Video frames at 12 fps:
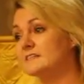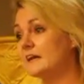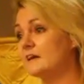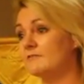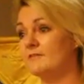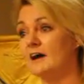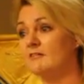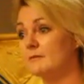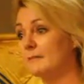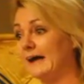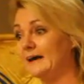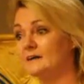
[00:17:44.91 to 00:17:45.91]
setting a fire at
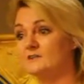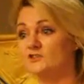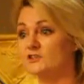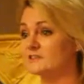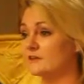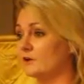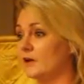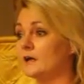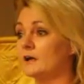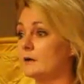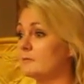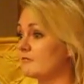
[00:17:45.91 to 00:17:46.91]
my house just so that he
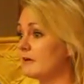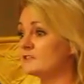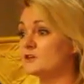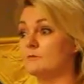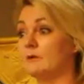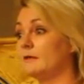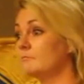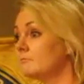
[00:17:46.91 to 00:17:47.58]
can come and smoke.